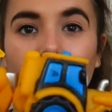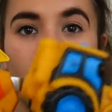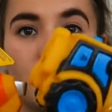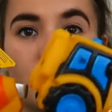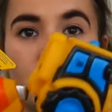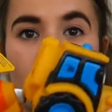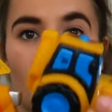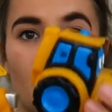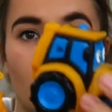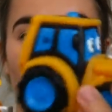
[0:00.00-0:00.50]

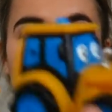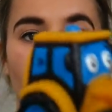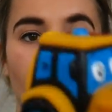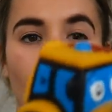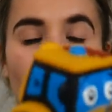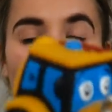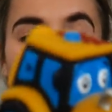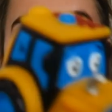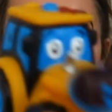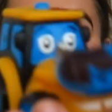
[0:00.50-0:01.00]
So we've
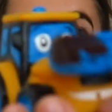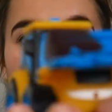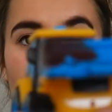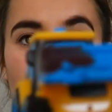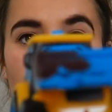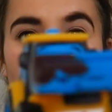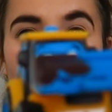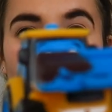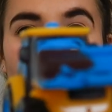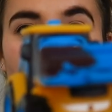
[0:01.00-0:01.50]
got
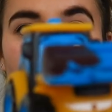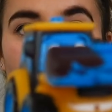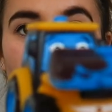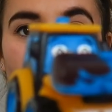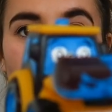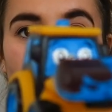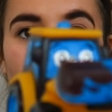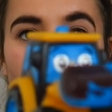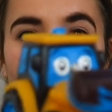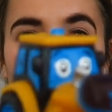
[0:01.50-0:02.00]
this little
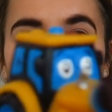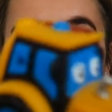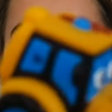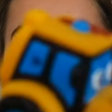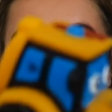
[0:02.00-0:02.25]
digger.